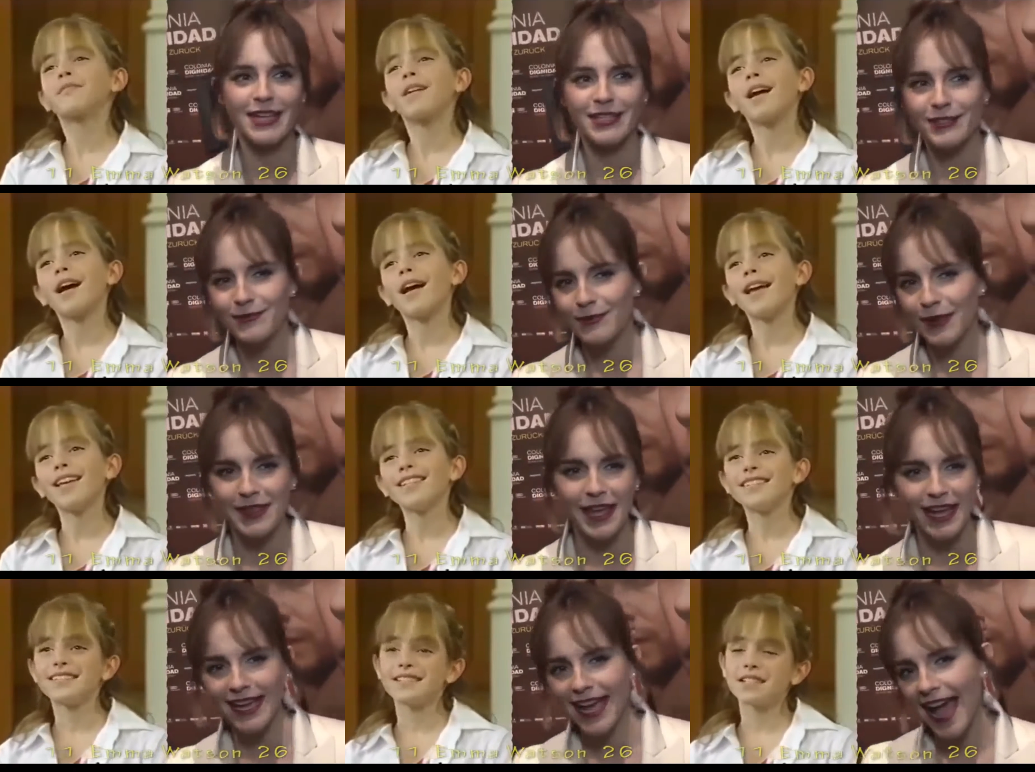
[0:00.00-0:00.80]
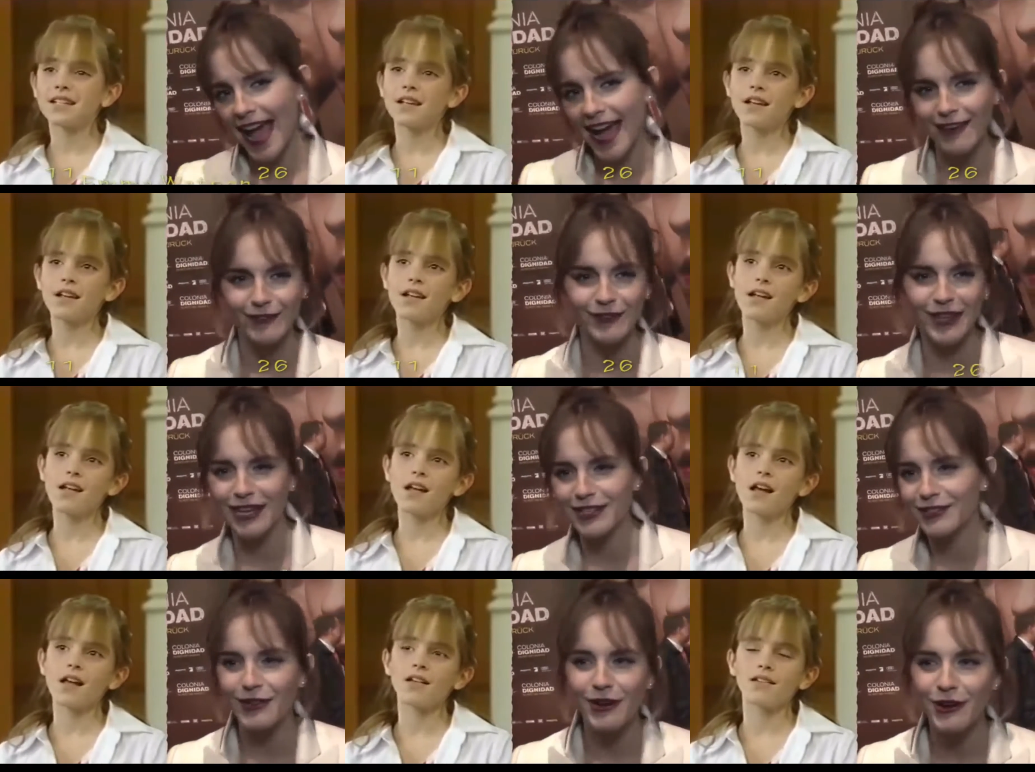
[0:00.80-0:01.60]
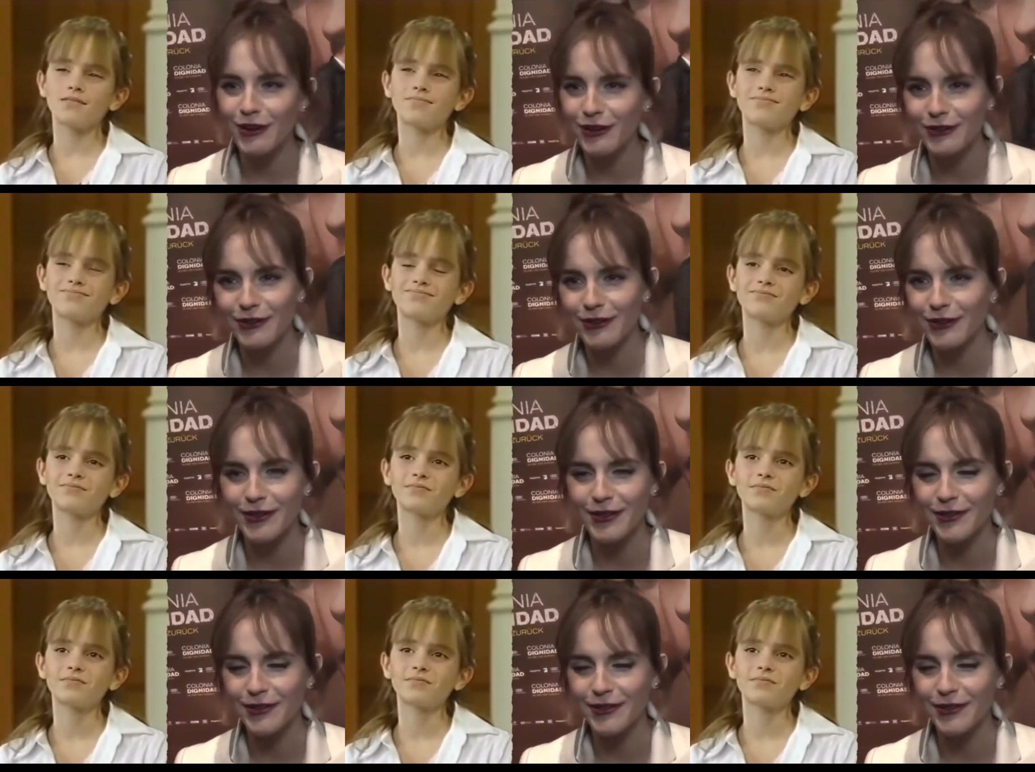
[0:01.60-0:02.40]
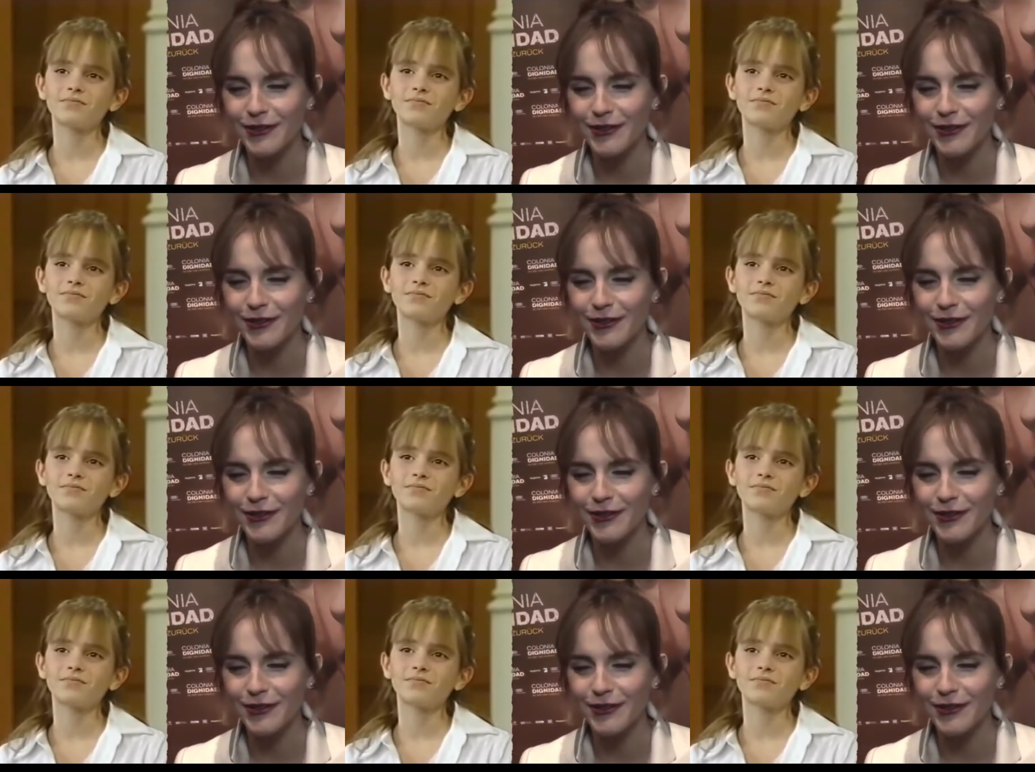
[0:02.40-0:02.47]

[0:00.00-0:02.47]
Speaker 1: with their, with their cat or their dog, or...